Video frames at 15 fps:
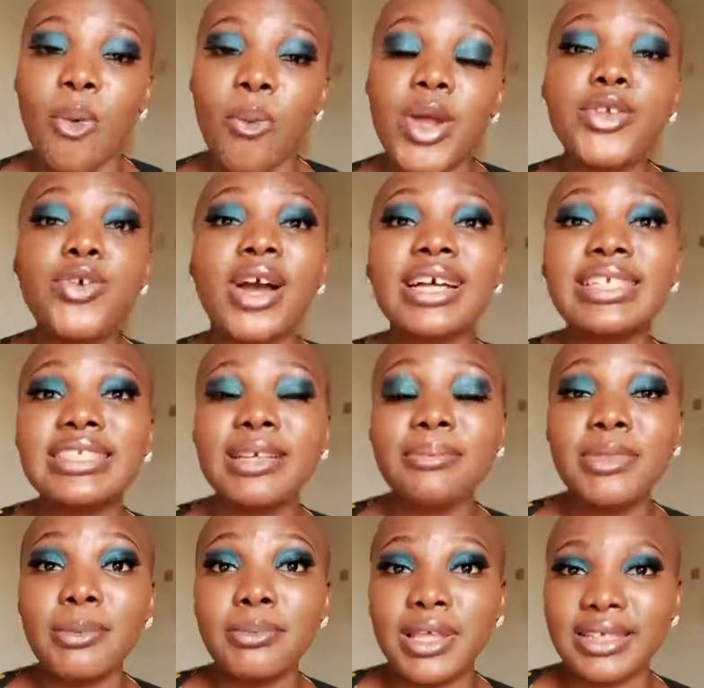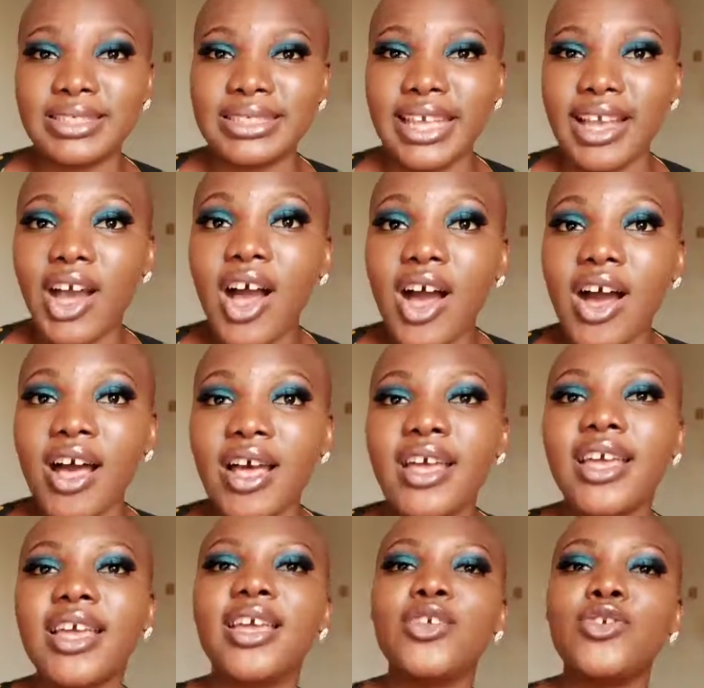When you accept them as they are,
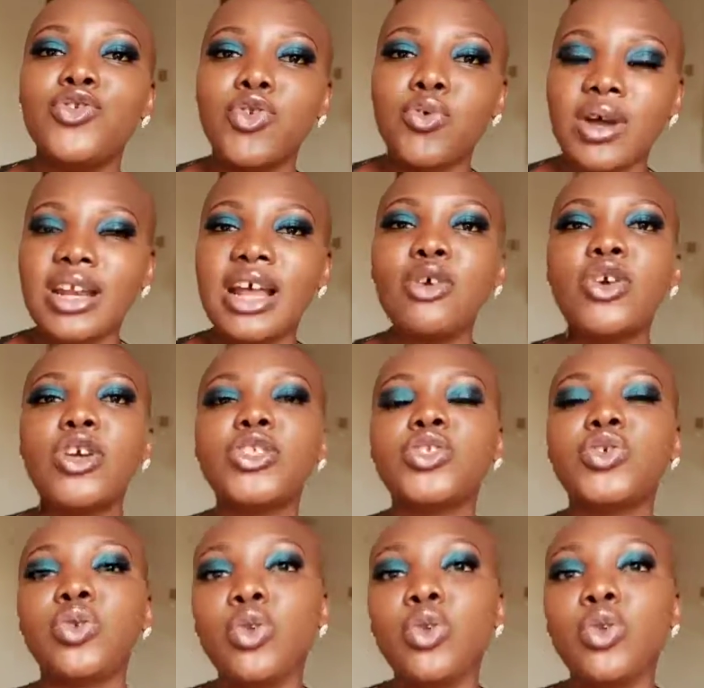you are now going to